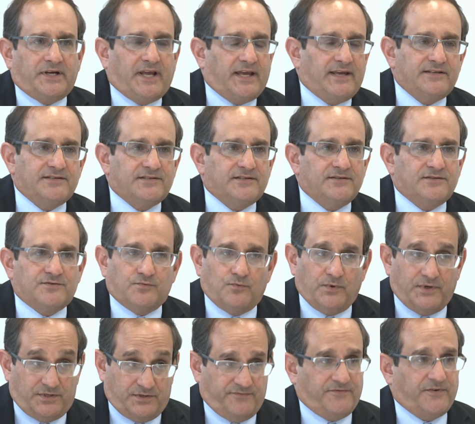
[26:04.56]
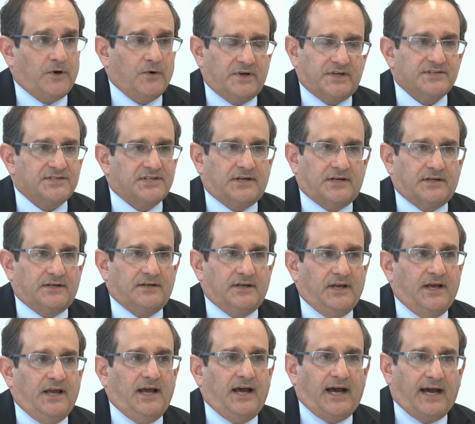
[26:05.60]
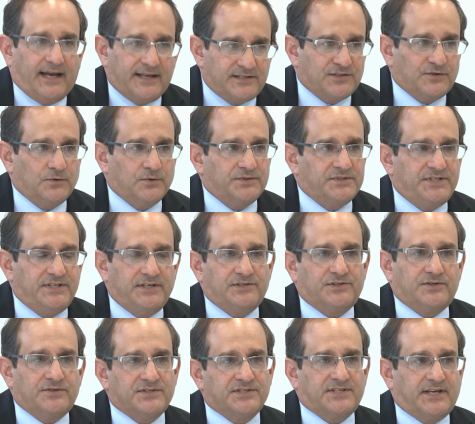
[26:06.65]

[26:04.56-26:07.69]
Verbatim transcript: cases which focus on high school teachers,